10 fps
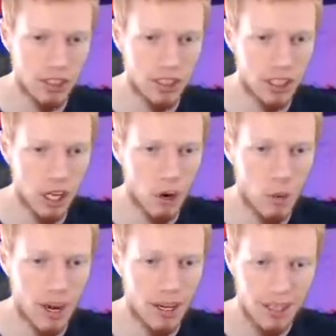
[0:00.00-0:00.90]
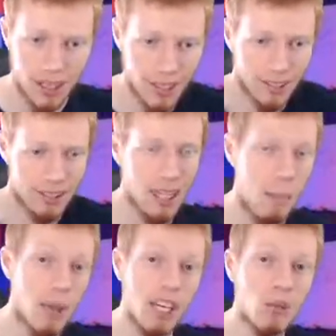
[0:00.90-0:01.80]
So, uh,
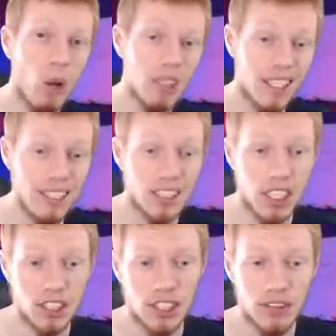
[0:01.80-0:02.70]
yeah, pick and roll is another suggestion